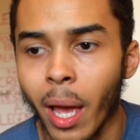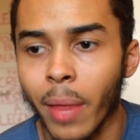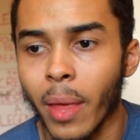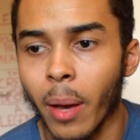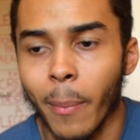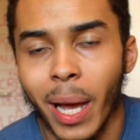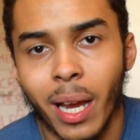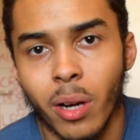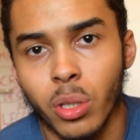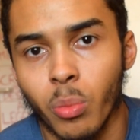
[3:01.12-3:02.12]
Now, my
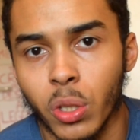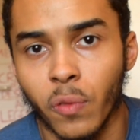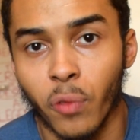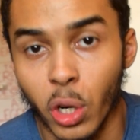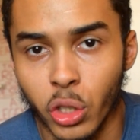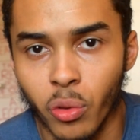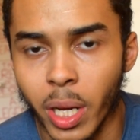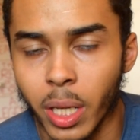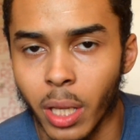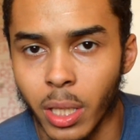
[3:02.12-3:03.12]
character was
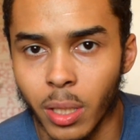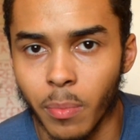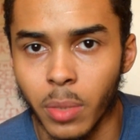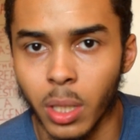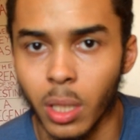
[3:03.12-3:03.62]
frustrated at something.